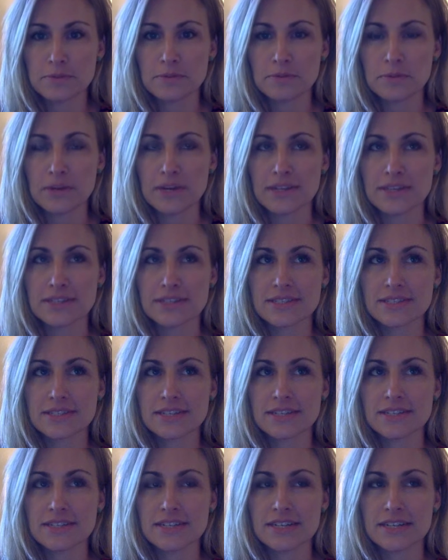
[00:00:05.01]
was
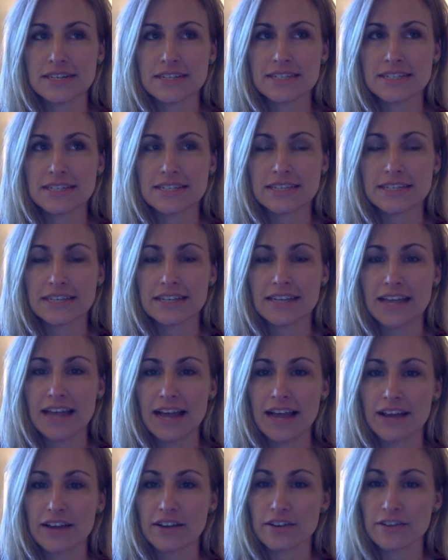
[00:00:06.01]
conducted
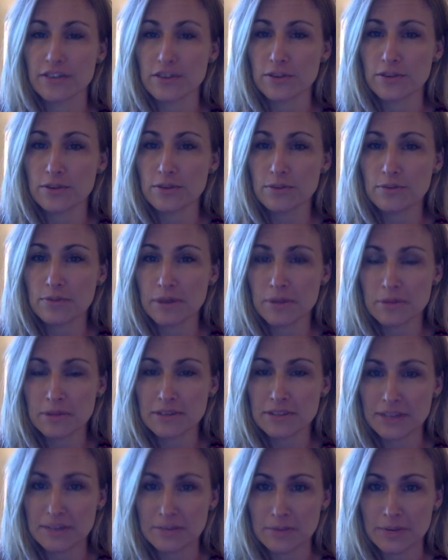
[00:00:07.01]
at our local public
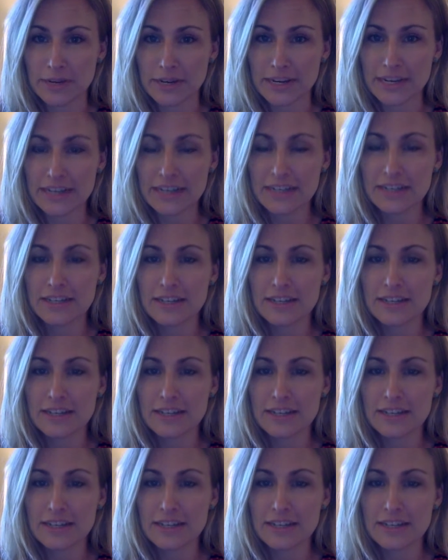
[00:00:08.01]
library